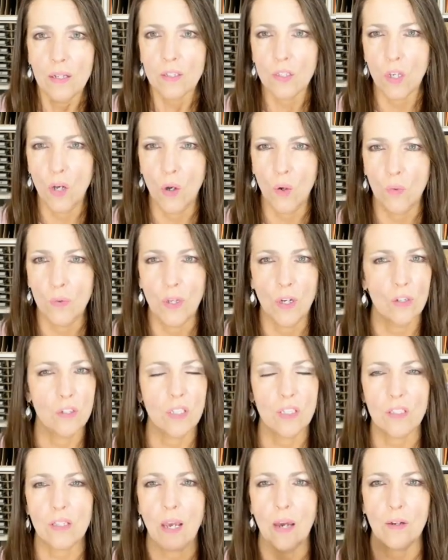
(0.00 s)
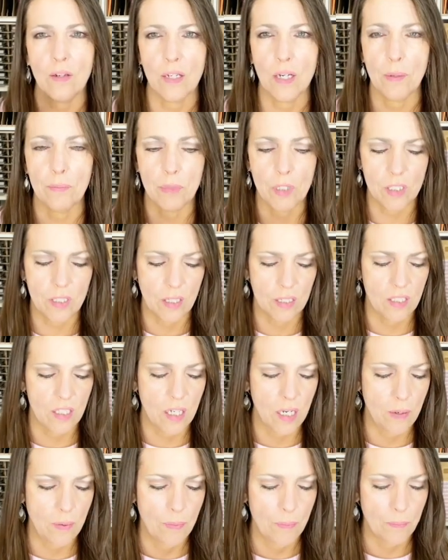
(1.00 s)
So they're discounted up to
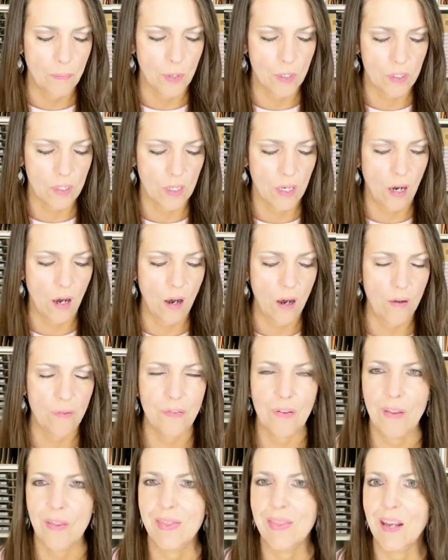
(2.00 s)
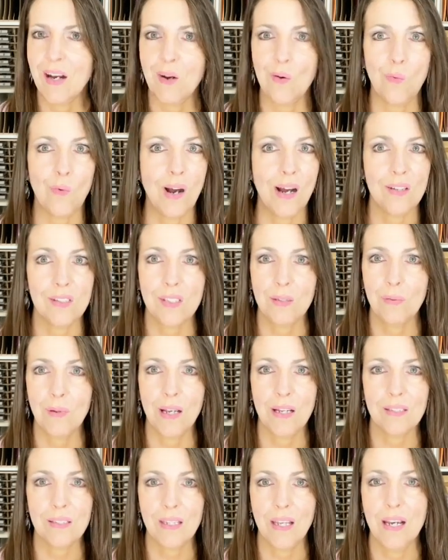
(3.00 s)
60% off Their while
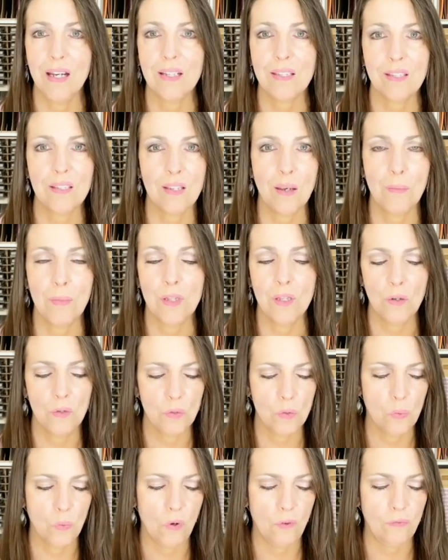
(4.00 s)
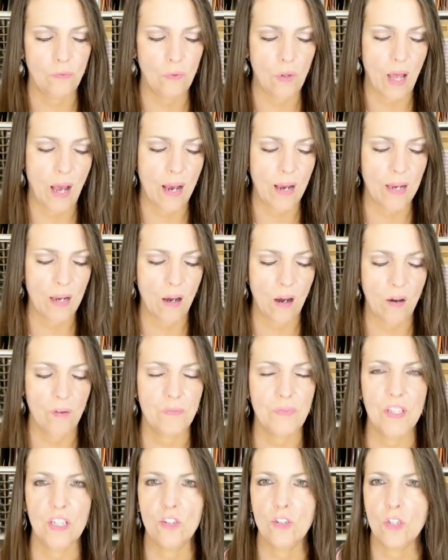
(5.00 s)
supplies last. Some of those will fly
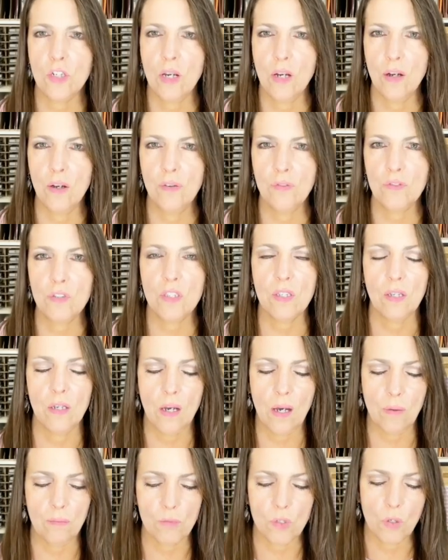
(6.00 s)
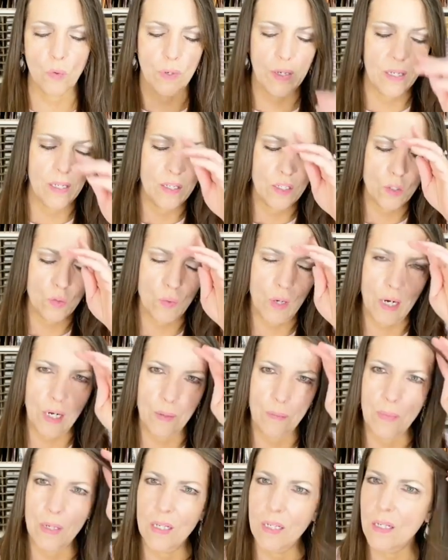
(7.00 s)
off the shelves. Um, so it is
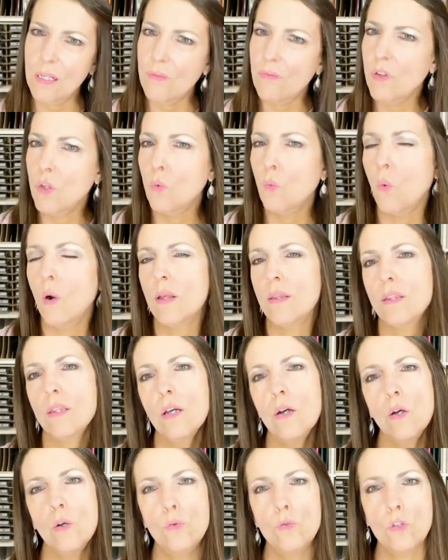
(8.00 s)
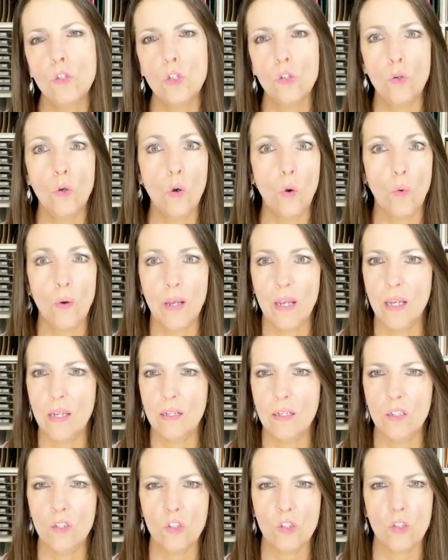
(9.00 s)
recommended if you want those to go ahead
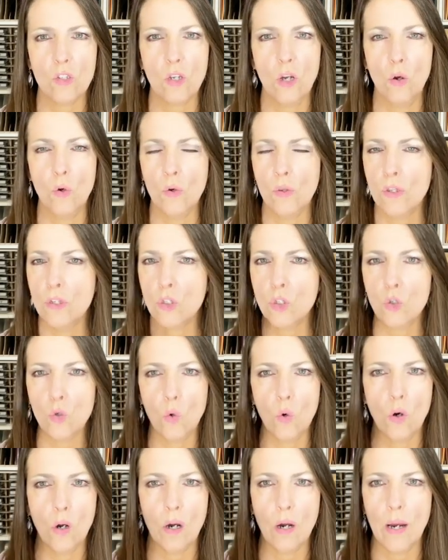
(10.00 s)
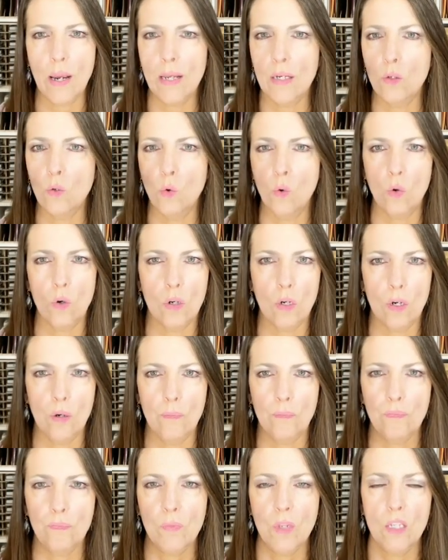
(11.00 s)
and just go to the store and order.
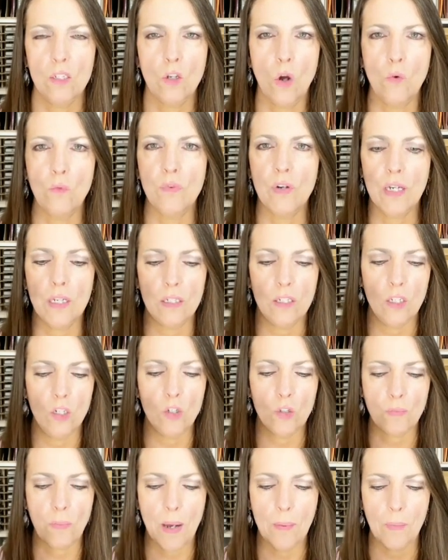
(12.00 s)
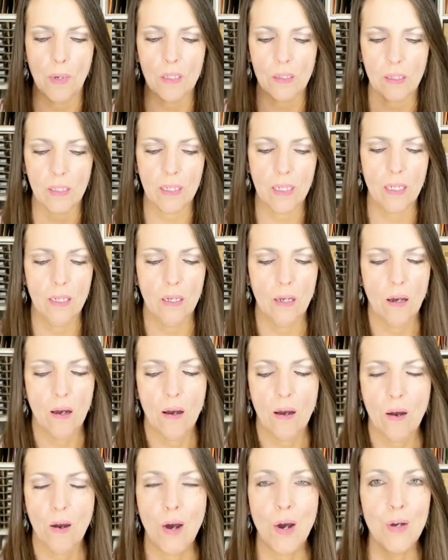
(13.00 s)
Don't forget to use my monthly
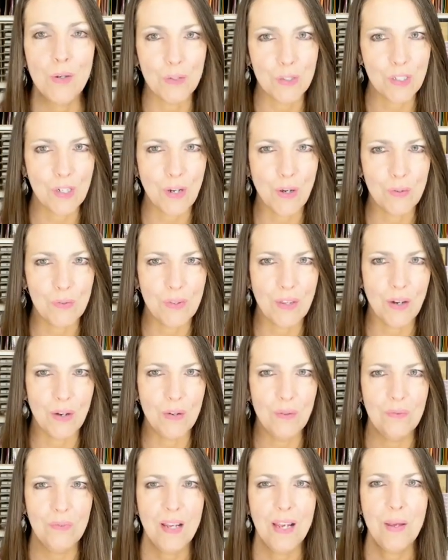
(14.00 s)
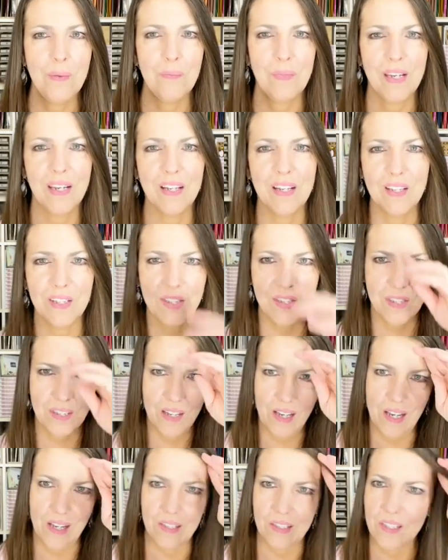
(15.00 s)
host code though, because
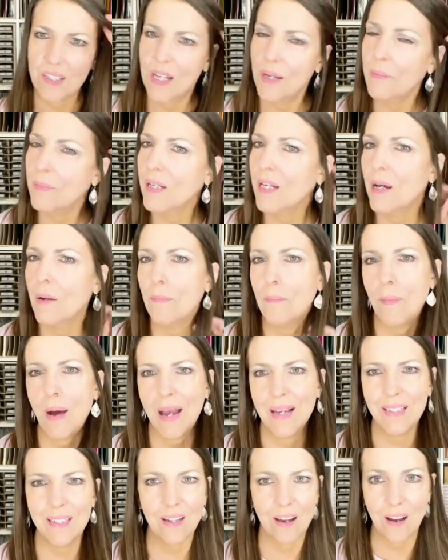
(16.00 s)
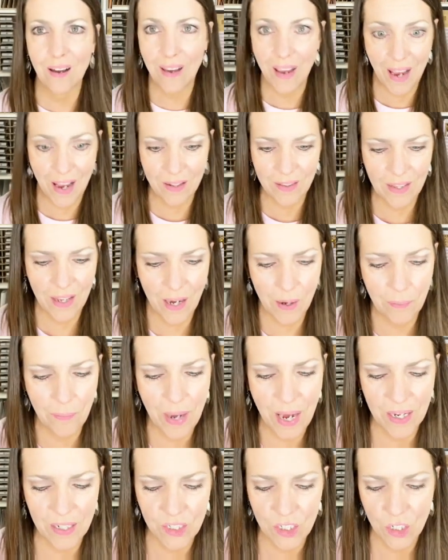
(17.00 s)
uh, Stampin' Up! might not add that
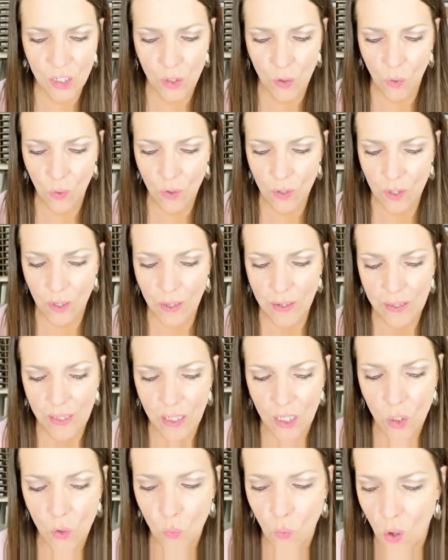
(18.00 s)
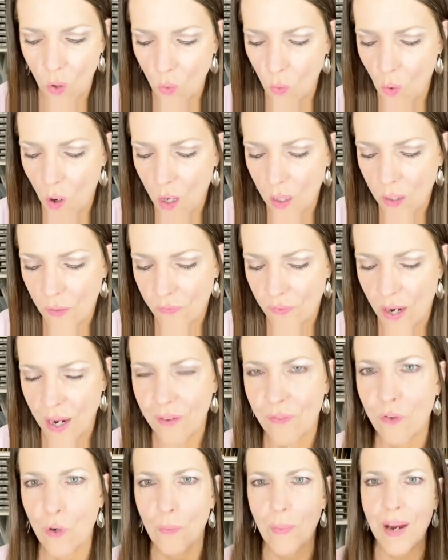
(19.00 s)
back to your order and then you won't qualify
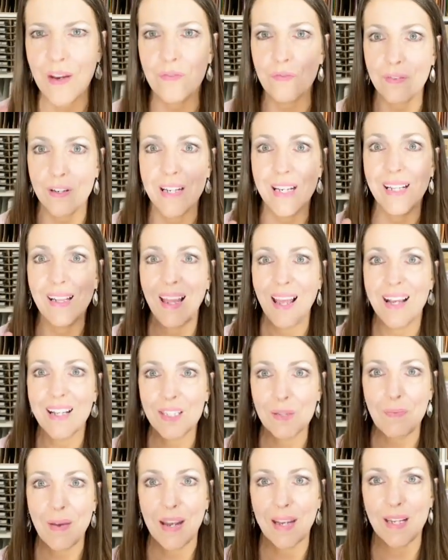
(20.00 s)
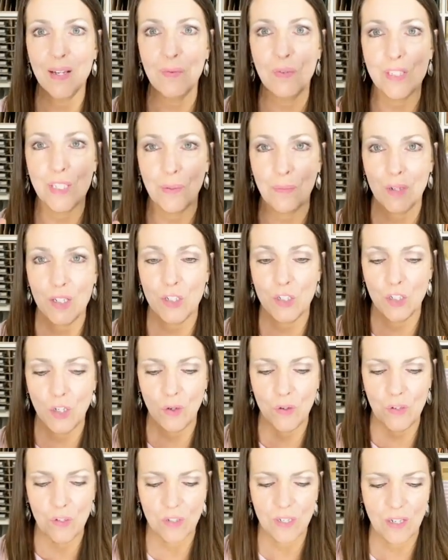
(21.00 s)
for my free class packet, which I'm gonna show
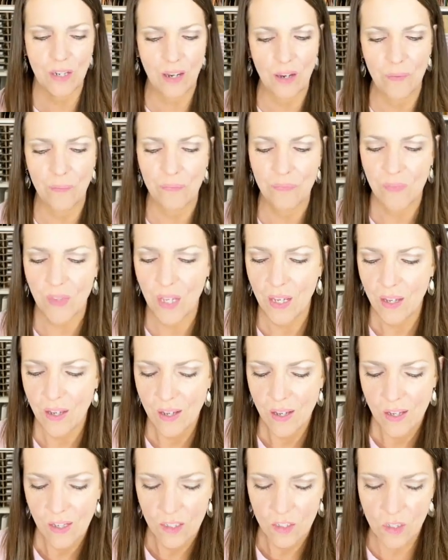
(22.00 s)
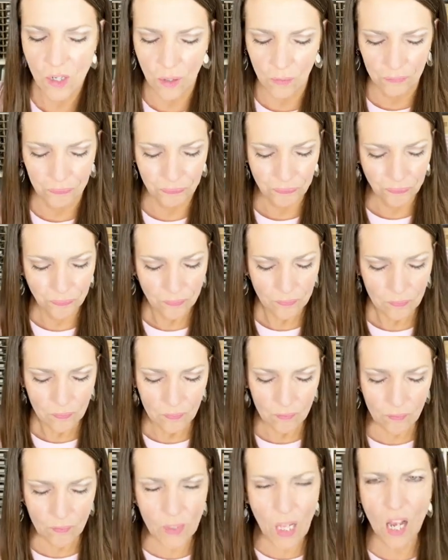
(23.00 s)
you today. So
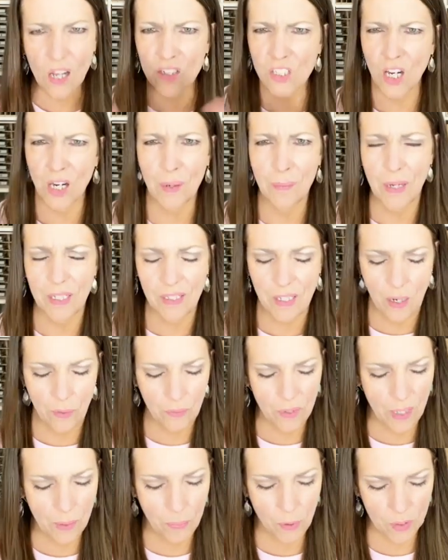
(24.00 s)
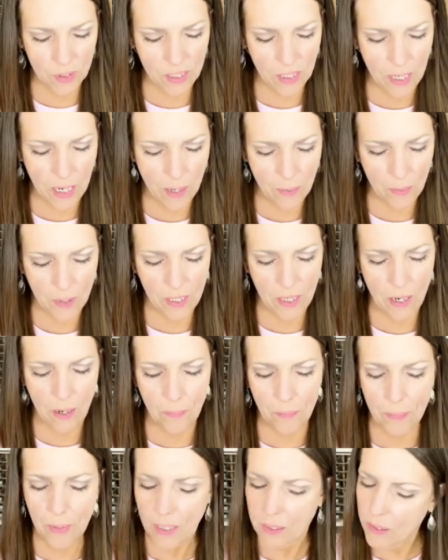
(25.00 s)
I'll talk about that when I point the camera
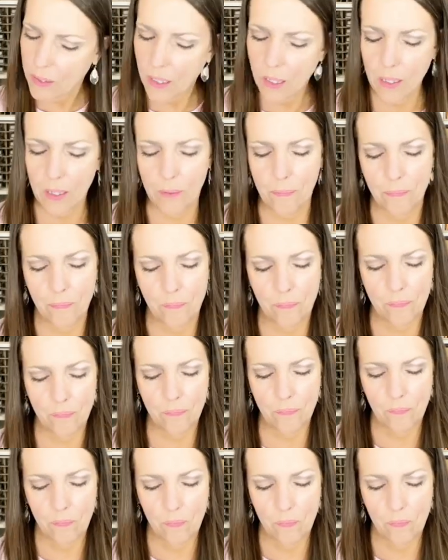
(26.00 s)
down, but um,